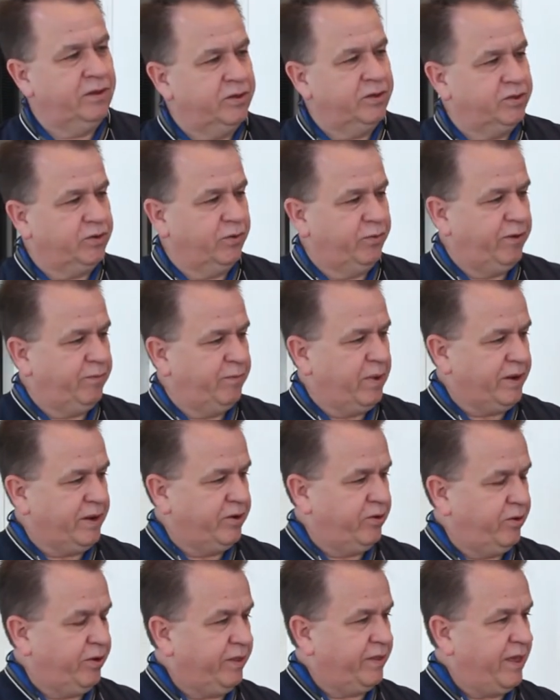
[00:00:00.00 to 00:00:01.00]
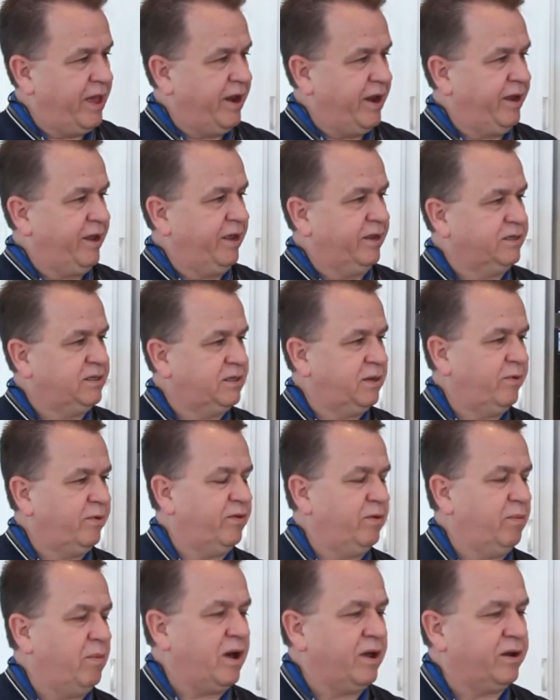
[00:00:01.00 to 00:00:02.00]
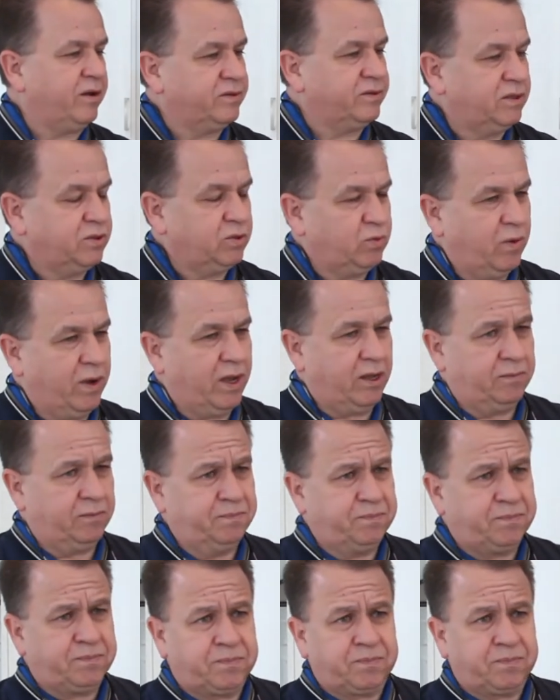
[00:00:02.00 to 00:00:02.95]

So we've been doing that in some of the models as well.